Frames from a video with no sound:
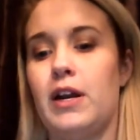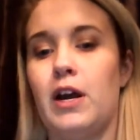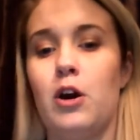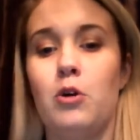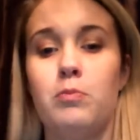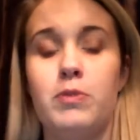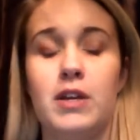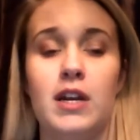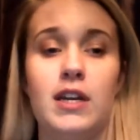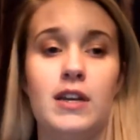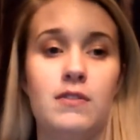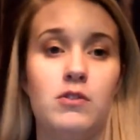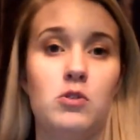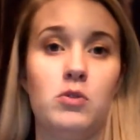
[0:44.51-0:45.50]
I hope that I
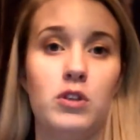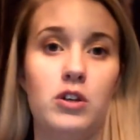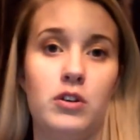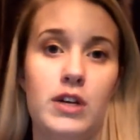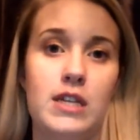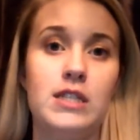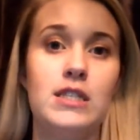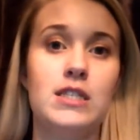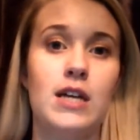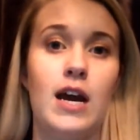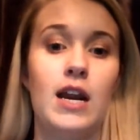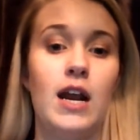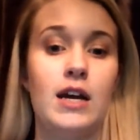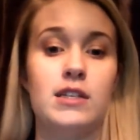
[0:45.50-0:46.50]
give you a little
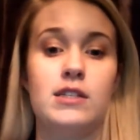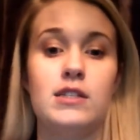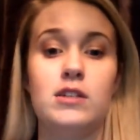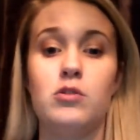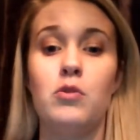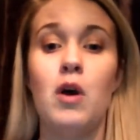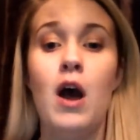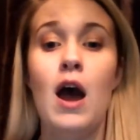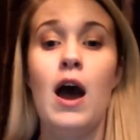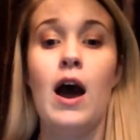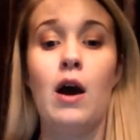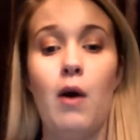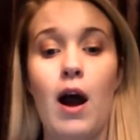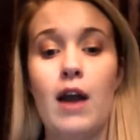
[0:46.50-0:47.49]
insight as to
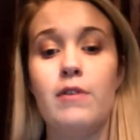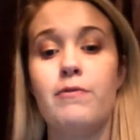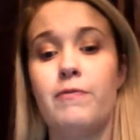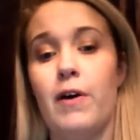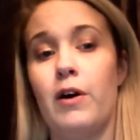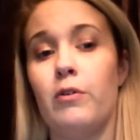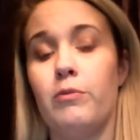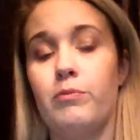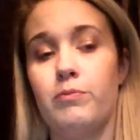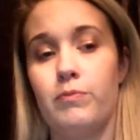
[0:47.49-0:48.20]
how I felt